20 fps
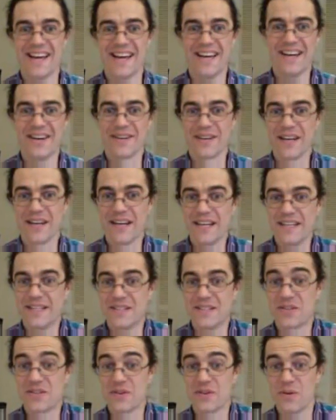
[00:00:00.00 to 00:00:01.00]
Okay,
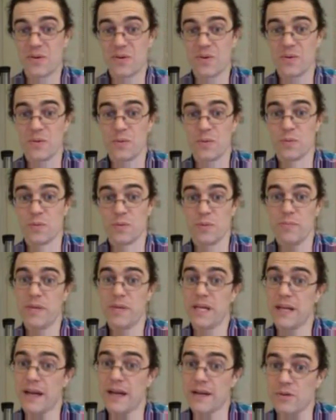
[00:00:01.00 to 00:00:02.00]
and so
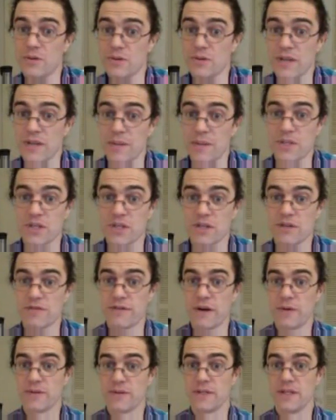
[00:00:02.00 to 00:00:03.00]
mean annual temperature
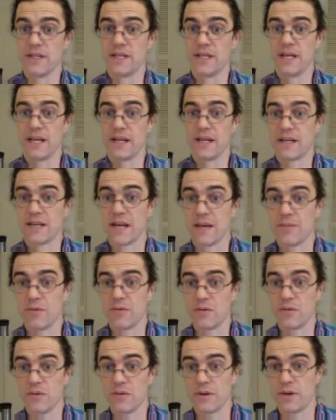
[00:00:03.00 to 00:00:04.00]
found in the data
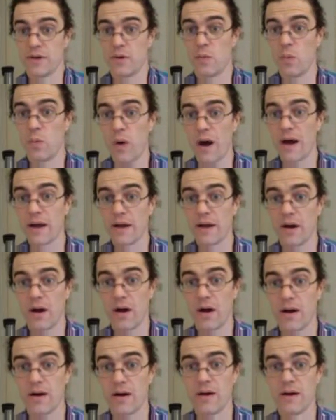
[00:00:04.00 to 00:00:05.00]
table under
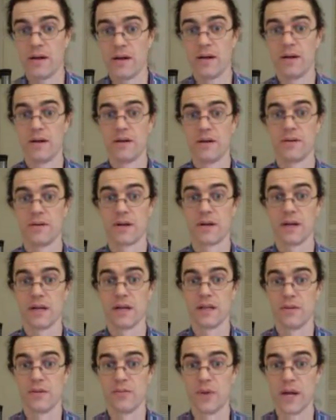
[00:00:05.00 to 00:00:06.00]
YR. Okay,
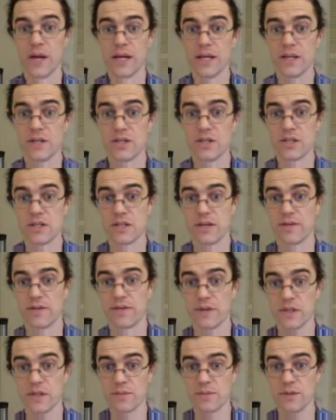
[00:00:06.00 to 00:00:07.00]
and the range, the
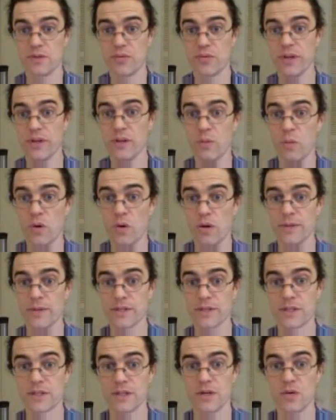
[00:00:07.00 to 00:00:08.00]
difference between the
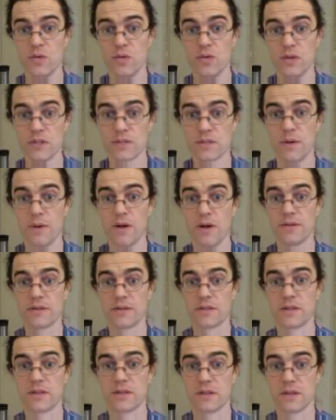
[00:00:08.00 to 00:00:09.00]
warmest and coolest
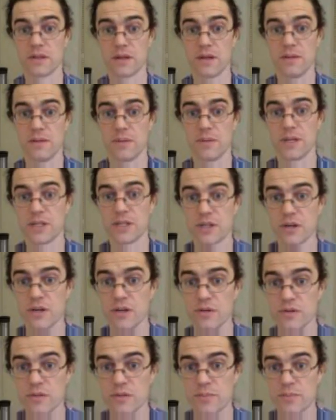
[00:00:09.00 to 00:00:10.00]
months. And make sure to
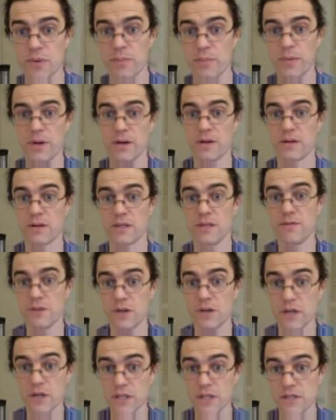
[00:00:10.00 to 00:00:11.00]
use appropriate
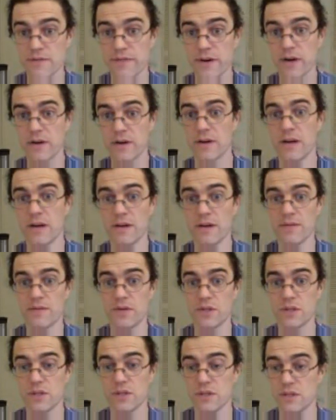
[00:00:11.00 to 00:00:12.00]
degrees Fahrenheit
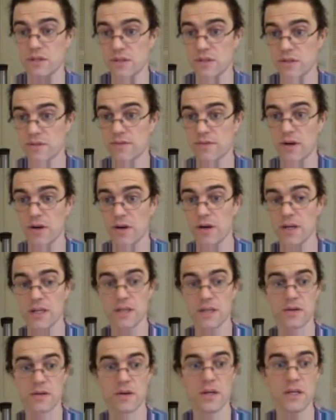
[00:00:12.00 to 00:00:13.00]
versus Fahrenheit
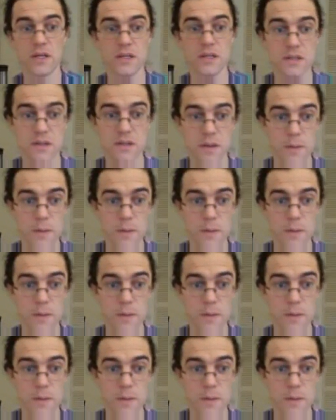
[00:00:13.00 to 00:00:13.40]
degrees.